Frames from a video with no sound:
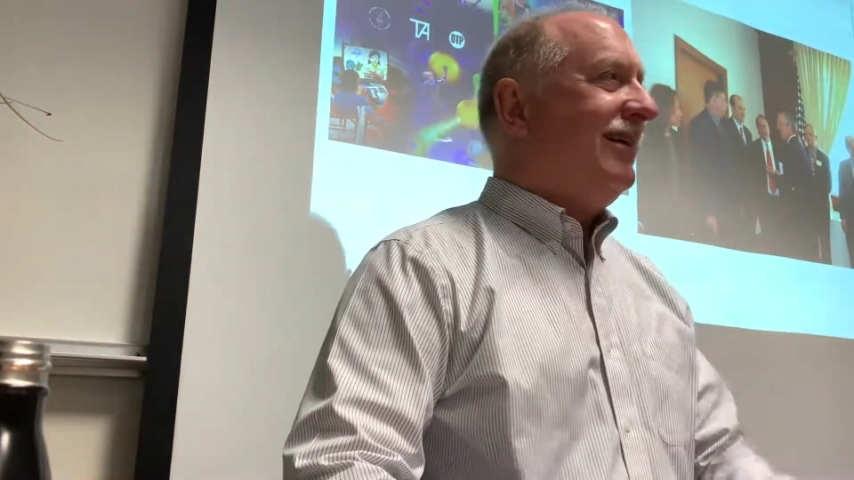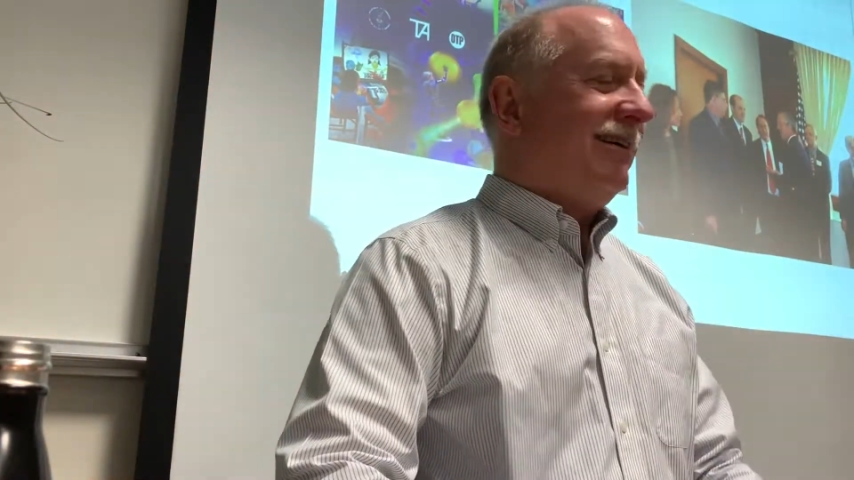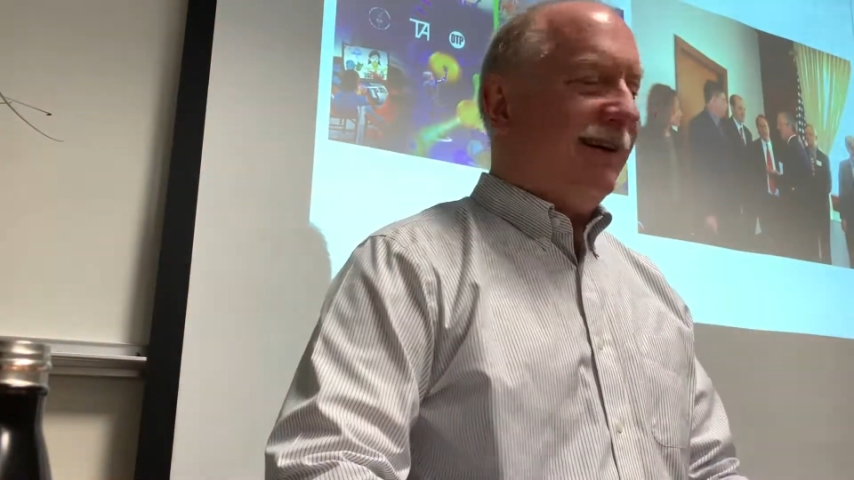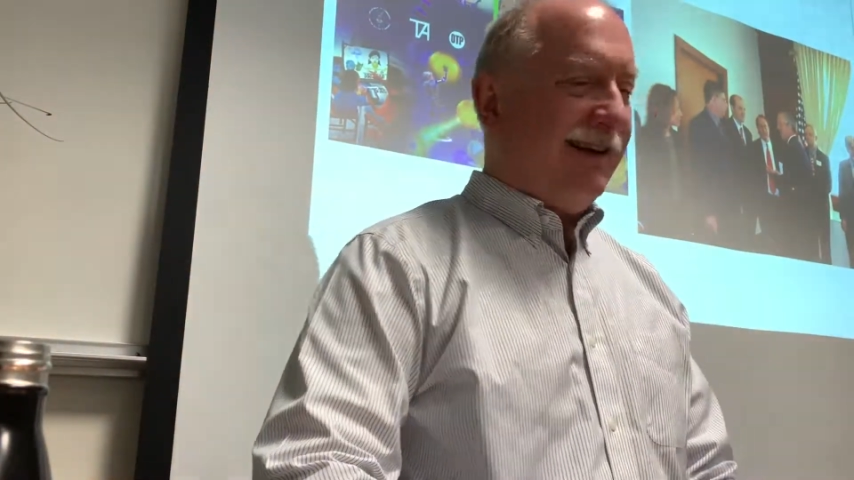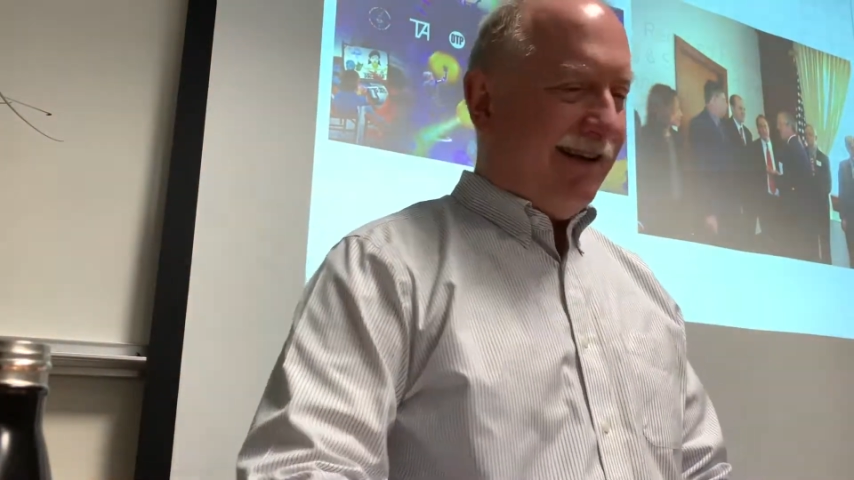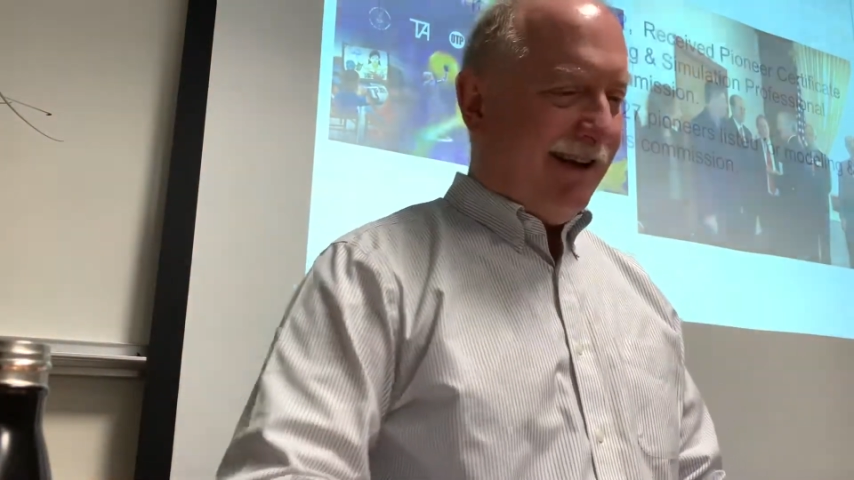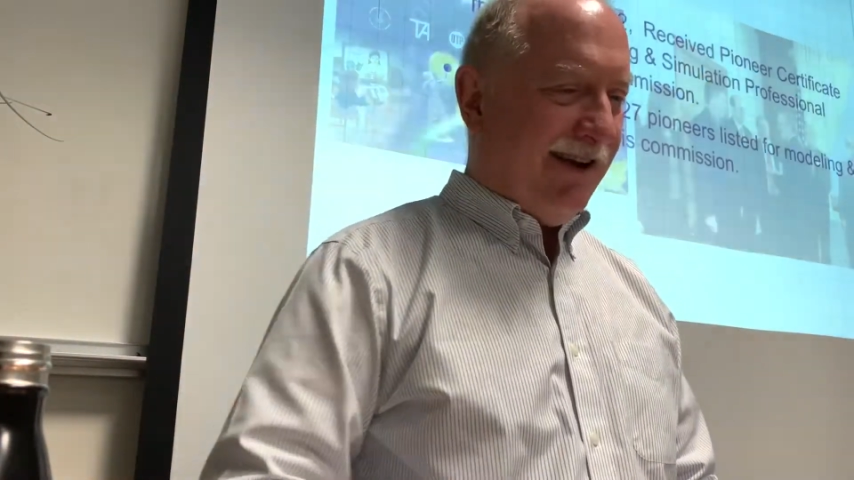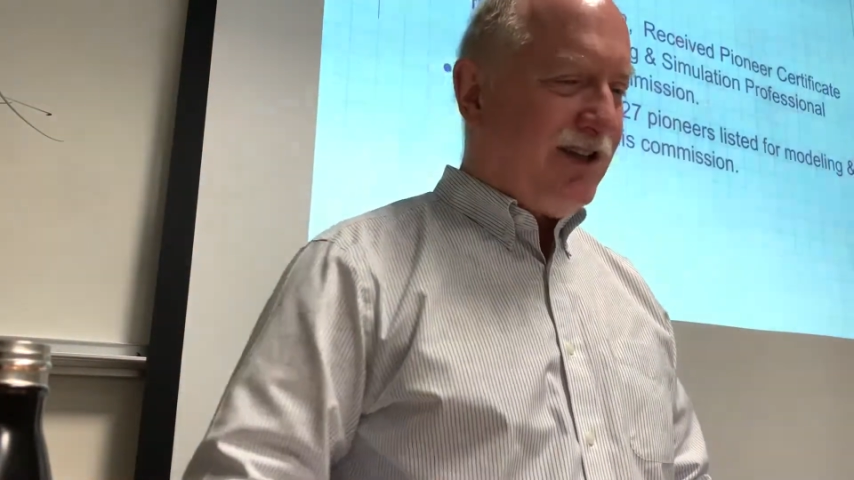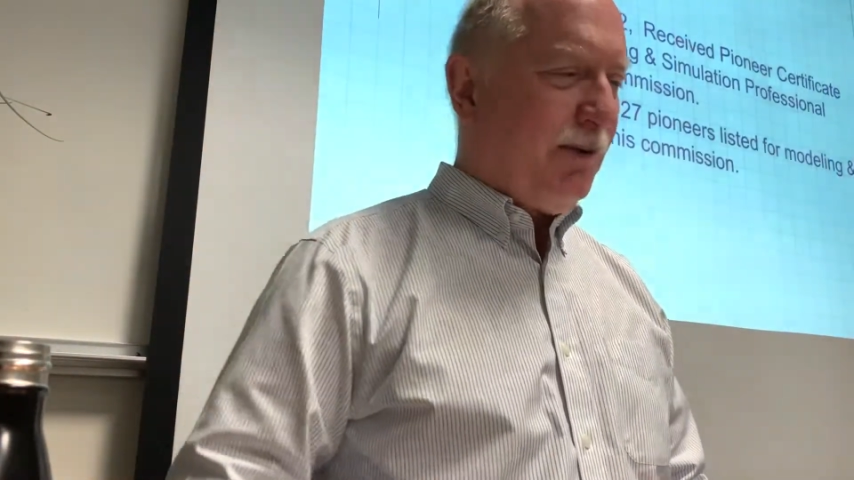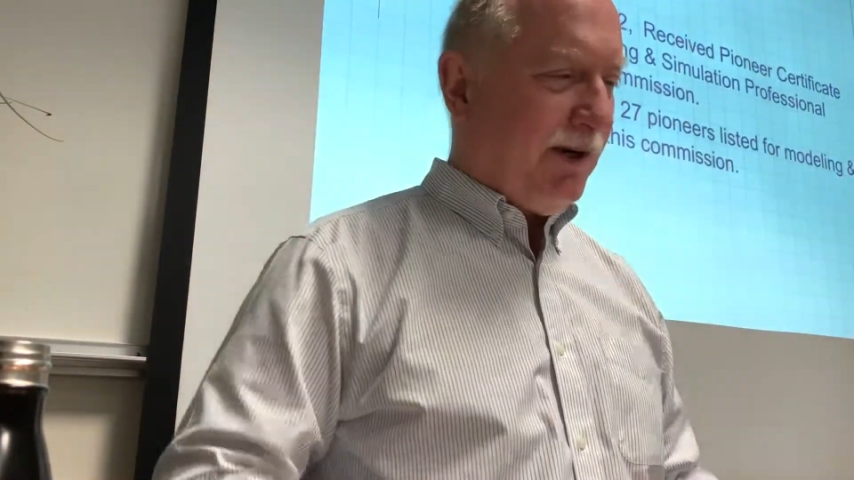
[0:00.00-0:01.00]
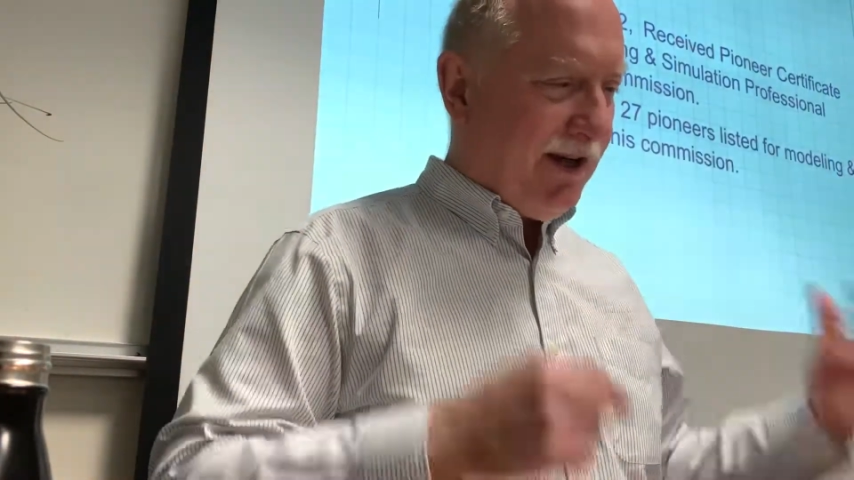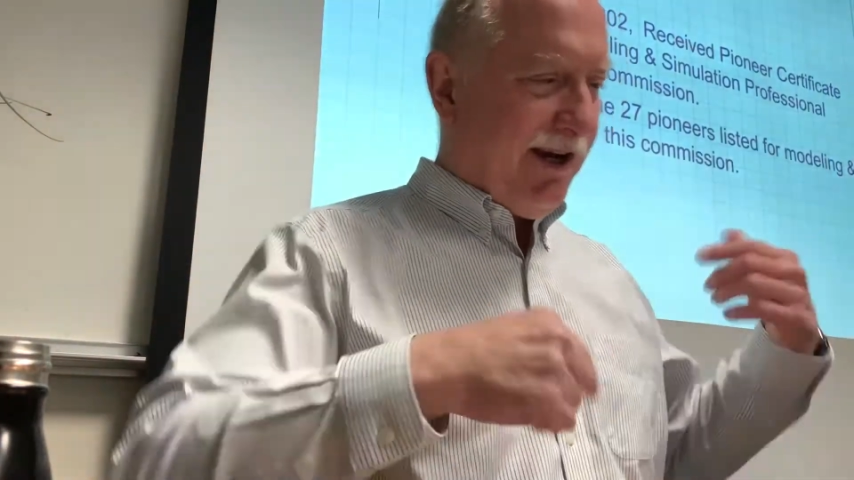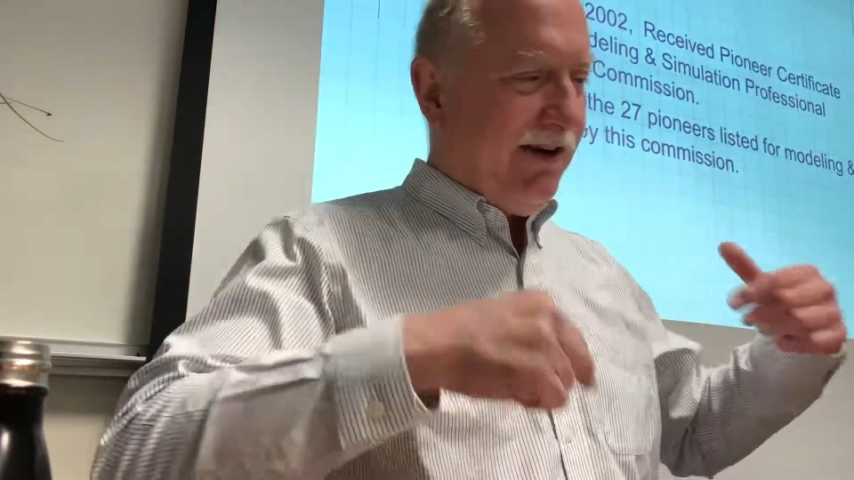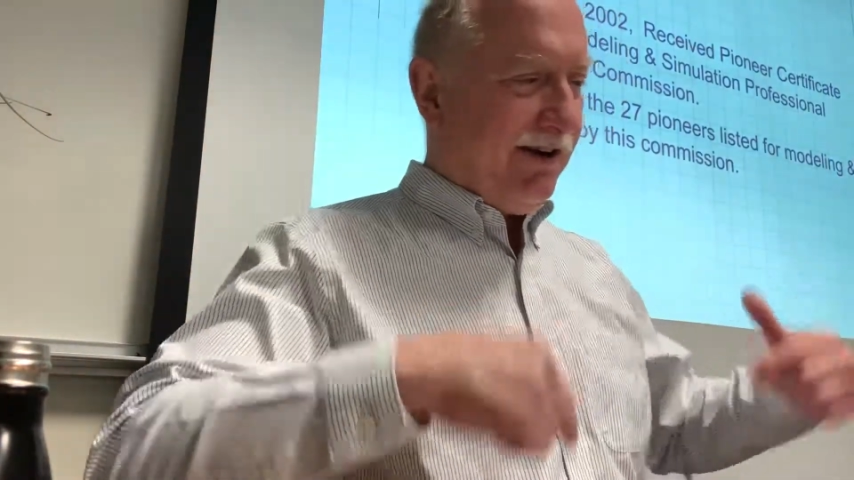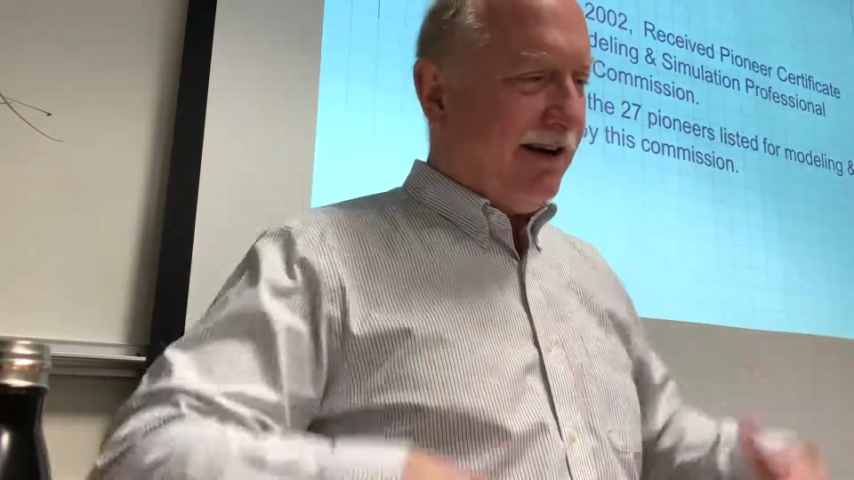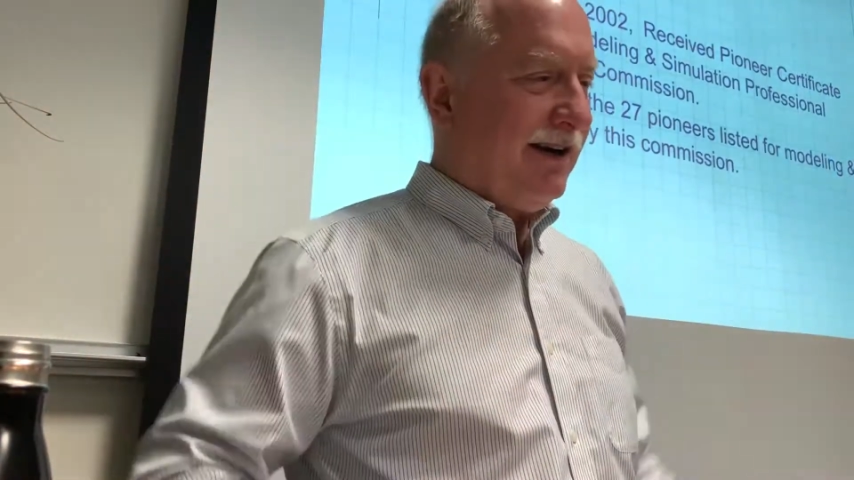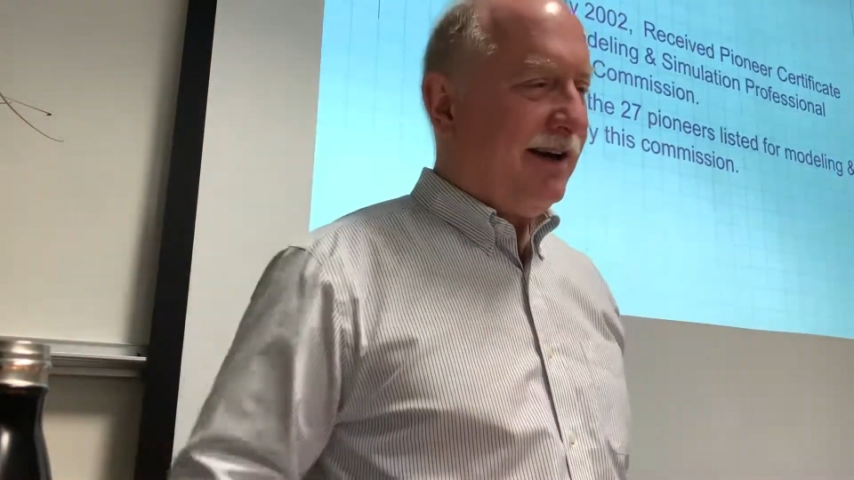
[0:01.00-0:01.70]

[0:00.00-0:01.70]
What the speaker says: right? I used to wear a tie here.